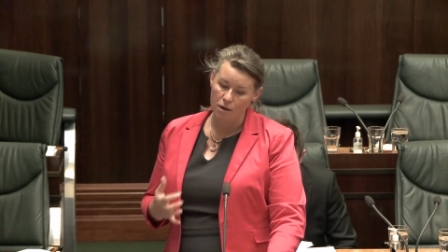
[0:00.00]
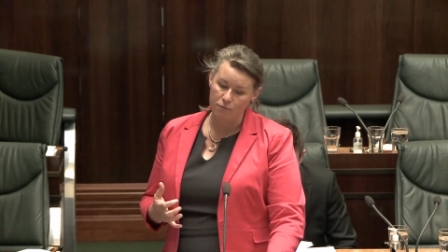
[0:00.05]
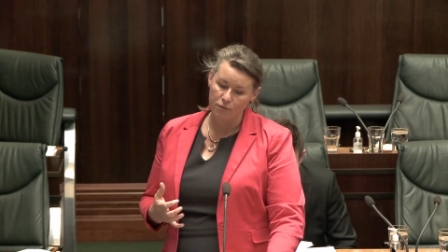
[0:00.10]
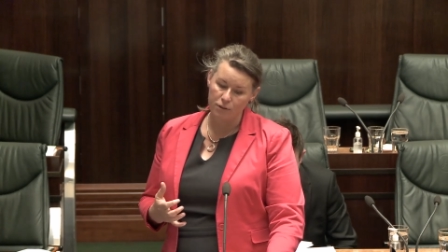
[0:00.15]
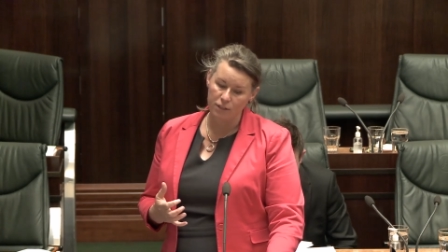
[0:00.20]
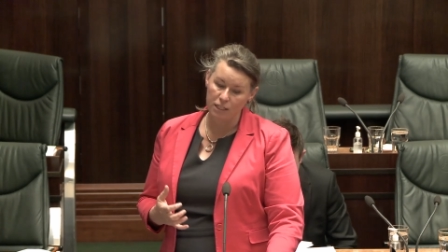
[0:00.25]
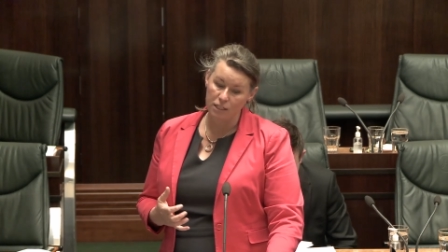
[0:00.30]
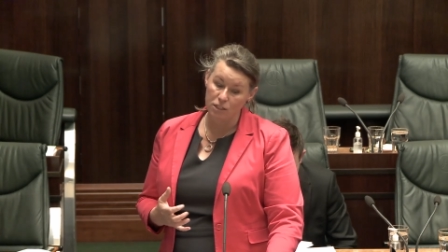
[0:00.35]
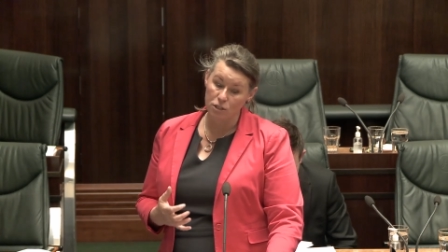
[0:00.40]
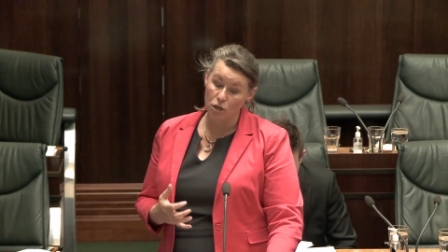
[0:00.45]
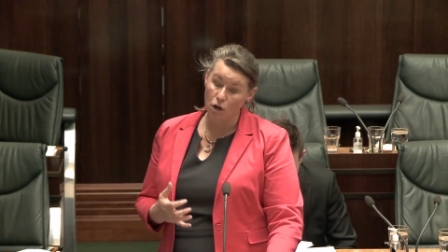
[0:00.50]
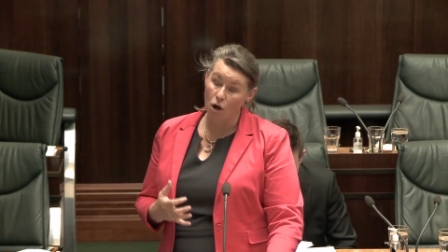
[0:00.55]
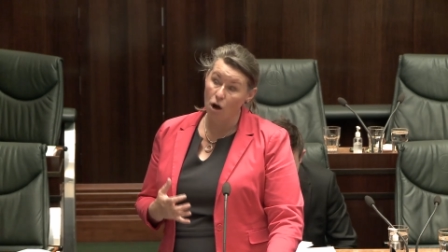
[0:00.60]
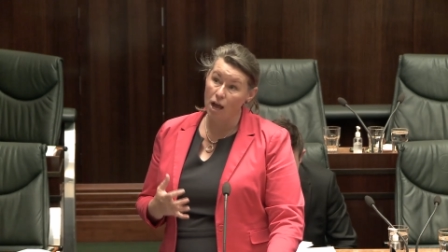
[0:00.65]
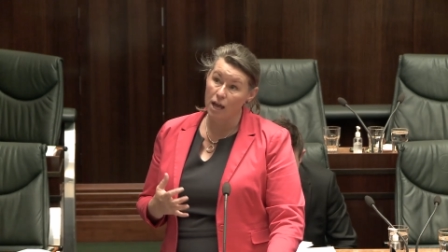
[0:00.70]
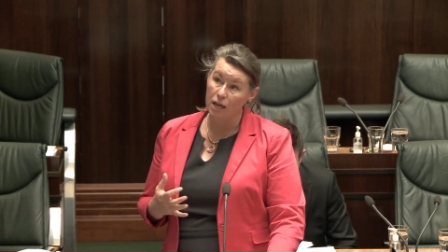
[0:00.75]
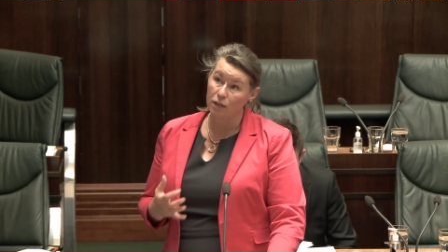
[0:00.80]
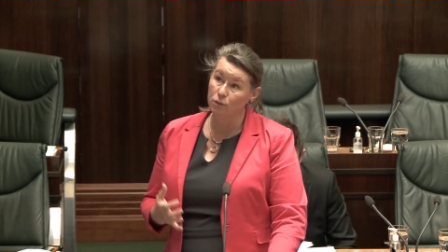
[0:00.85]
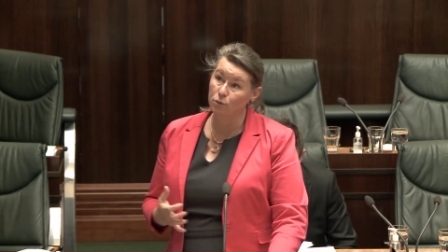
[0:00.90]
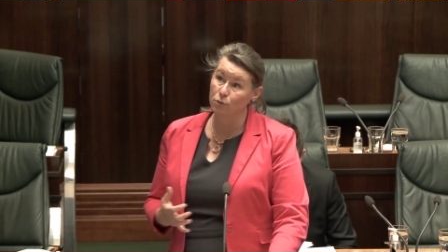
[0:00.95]
for the
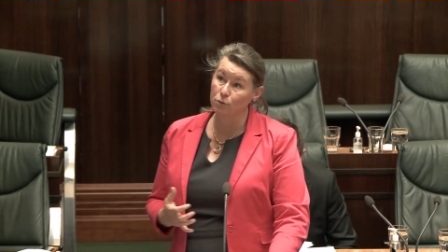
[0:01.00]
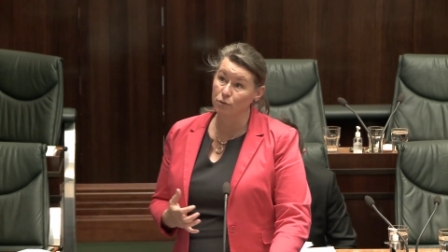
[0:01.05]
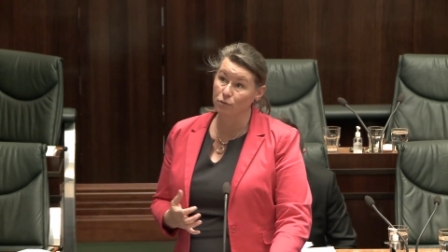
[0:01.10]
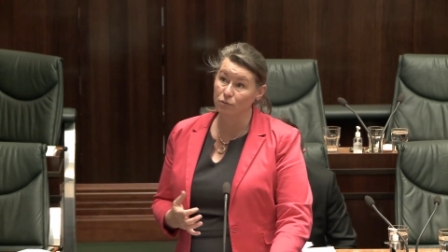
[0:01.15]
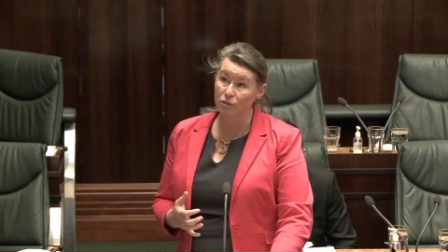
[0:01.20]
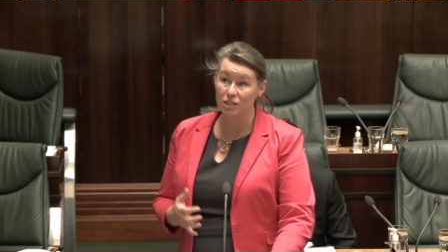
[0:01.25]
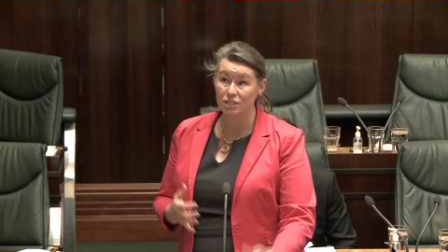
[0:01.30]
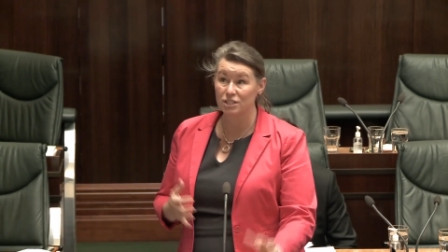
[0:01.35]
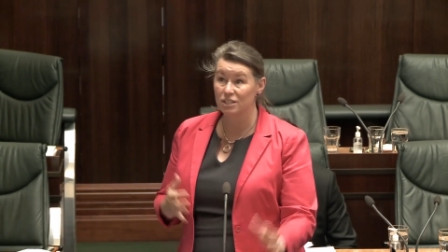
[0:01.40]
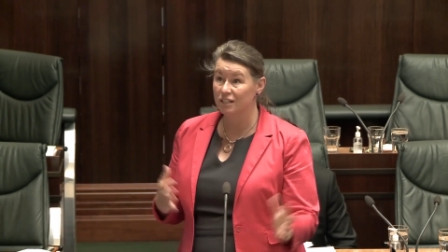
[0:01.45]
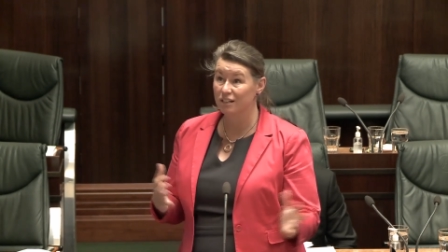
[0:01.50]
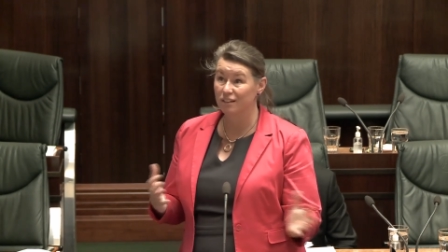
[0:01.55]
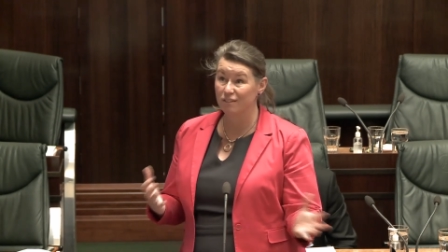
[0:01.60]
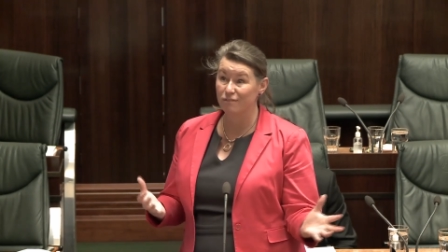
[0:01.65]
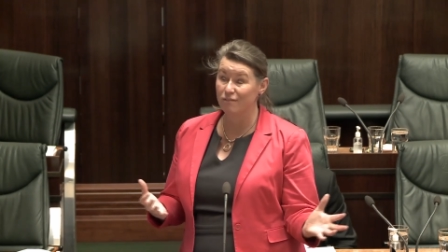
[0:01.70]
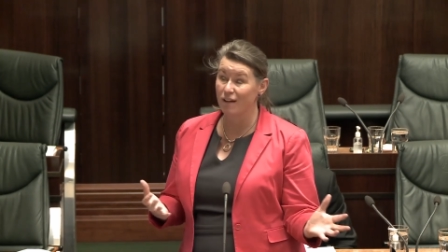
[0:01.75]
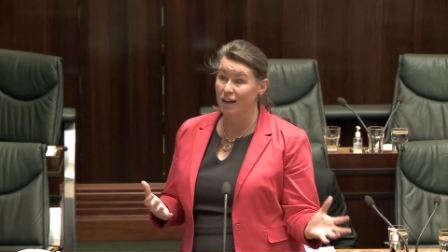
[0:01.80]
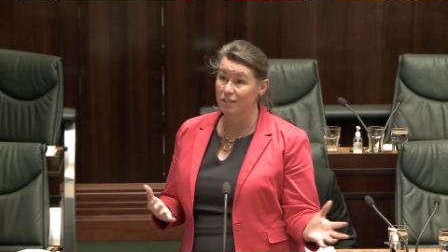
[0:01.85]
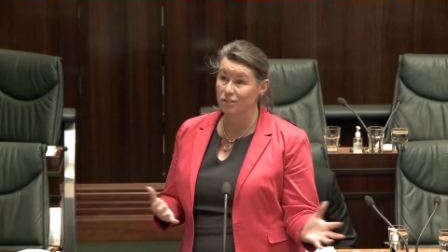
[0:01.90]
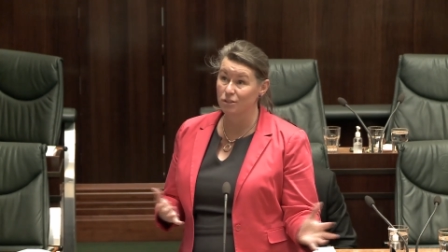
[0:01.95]
entire northern region and,
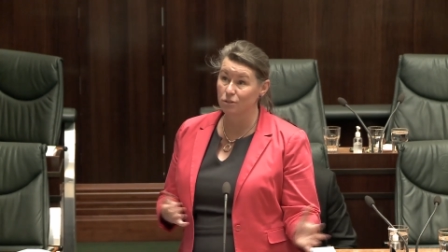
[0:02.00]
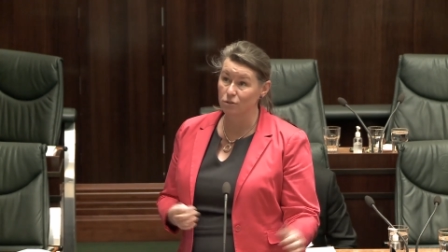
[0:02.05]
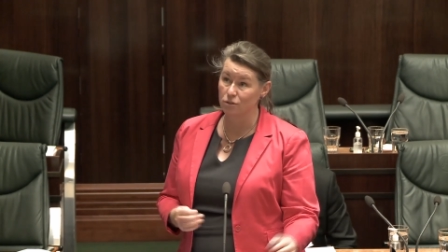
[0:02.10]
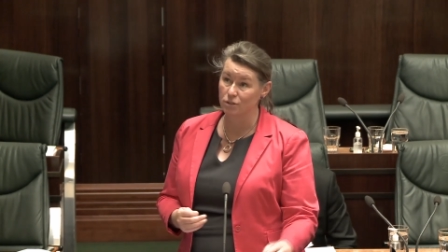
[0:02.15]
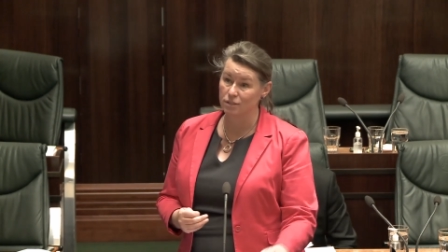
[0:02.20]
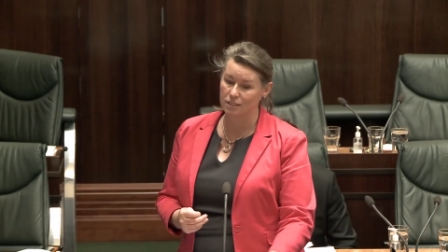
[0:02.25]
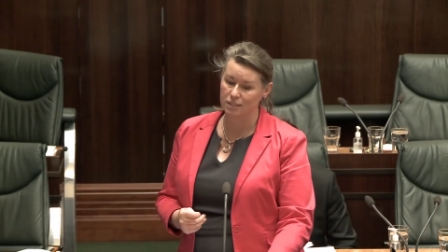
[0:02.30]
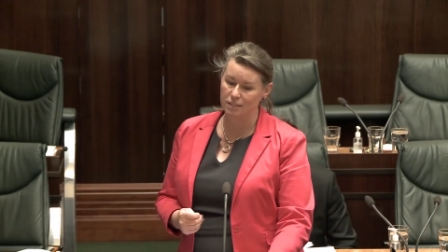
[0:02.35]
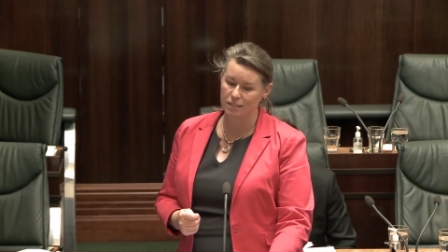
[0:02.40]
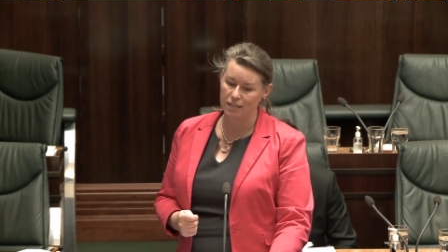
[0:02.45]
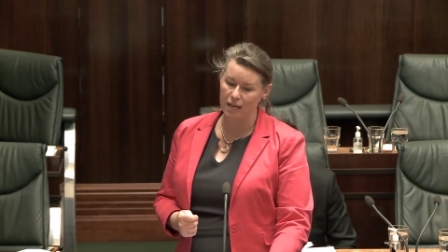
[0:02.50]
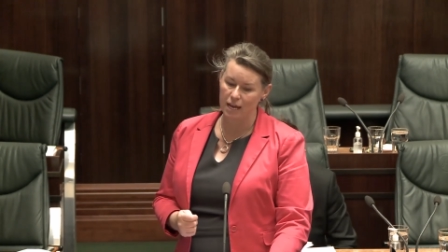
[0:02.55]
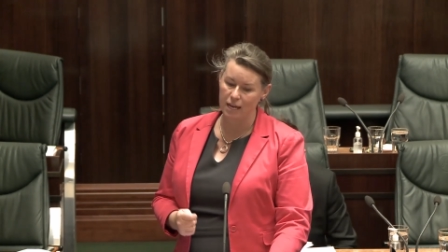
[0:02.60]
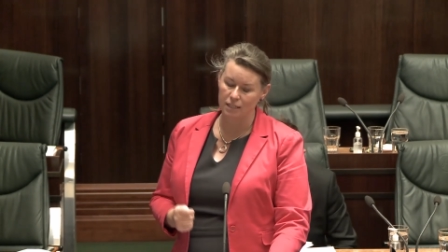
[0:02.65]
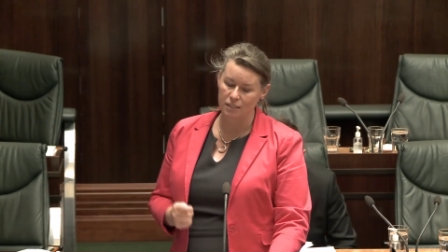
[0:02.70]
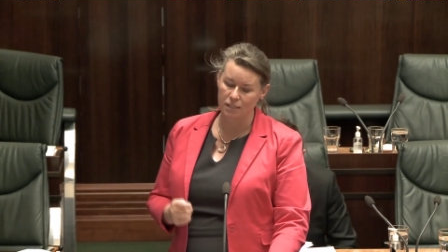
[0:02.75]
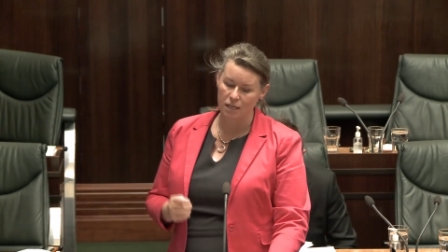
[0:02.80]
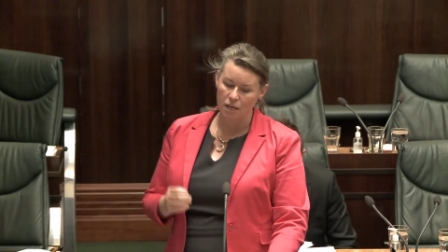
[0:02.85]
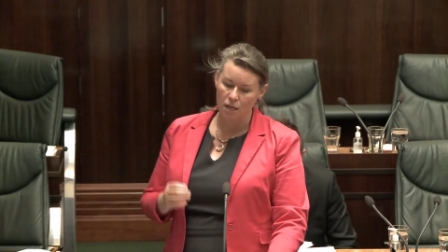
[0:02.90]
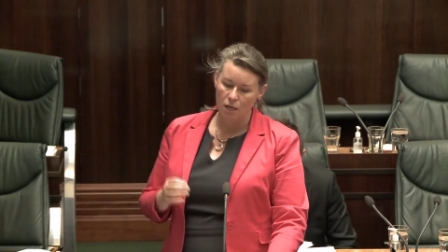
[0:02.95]
in fact, across the
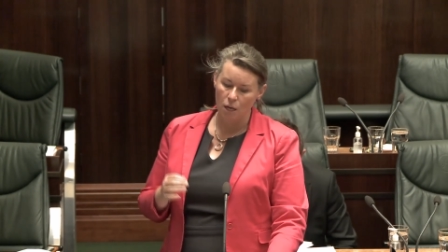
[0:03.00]
state.